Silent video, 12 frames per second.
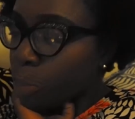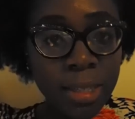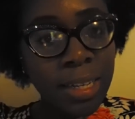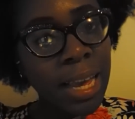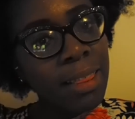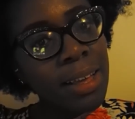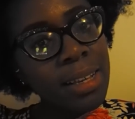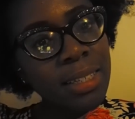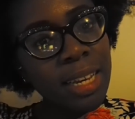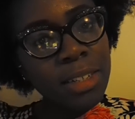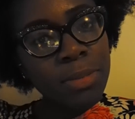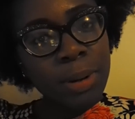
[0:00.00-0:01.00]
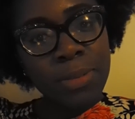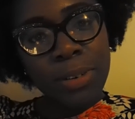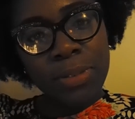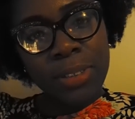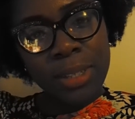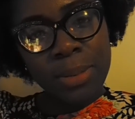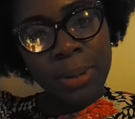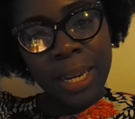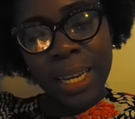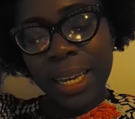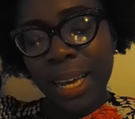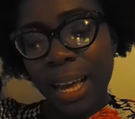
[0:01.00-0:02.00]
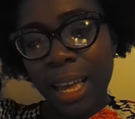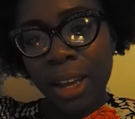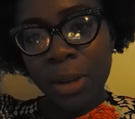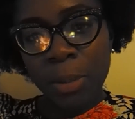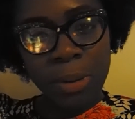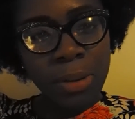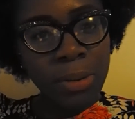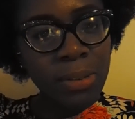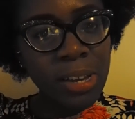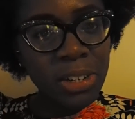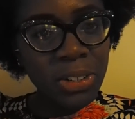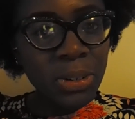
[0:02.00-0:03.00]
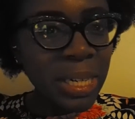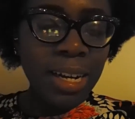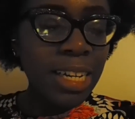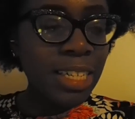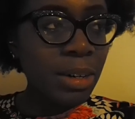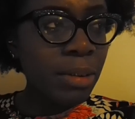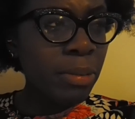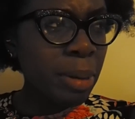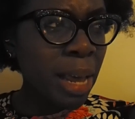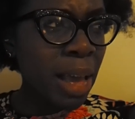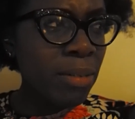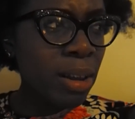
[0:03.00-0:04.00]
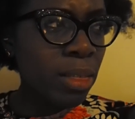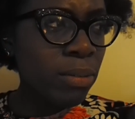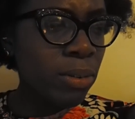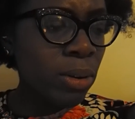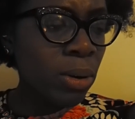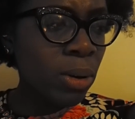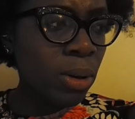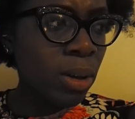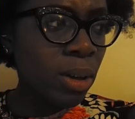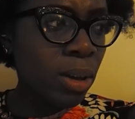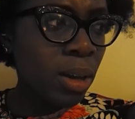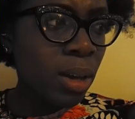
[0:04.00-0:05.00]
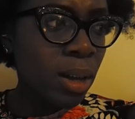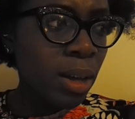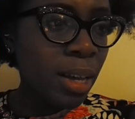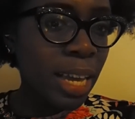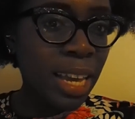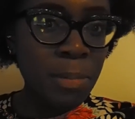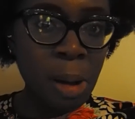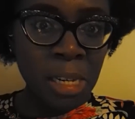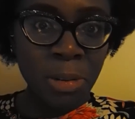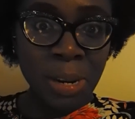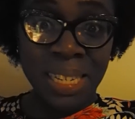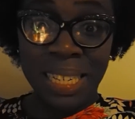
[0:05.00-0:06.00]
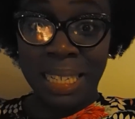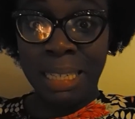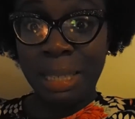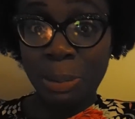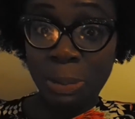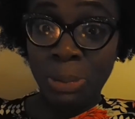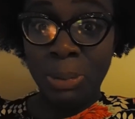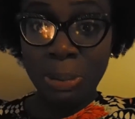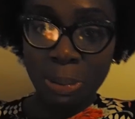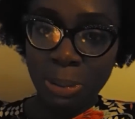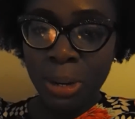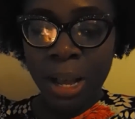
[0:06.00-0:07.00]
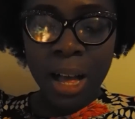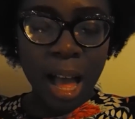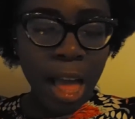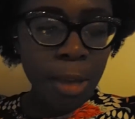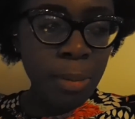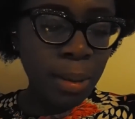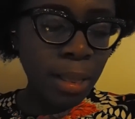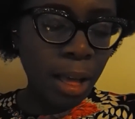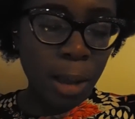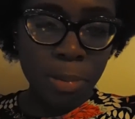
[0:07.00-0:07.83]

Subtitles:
So yeah, that's the end of my vlog for this week. I hope you've enjoyed it. I don't know if I'm gonna have another vlog in my 20s. I'm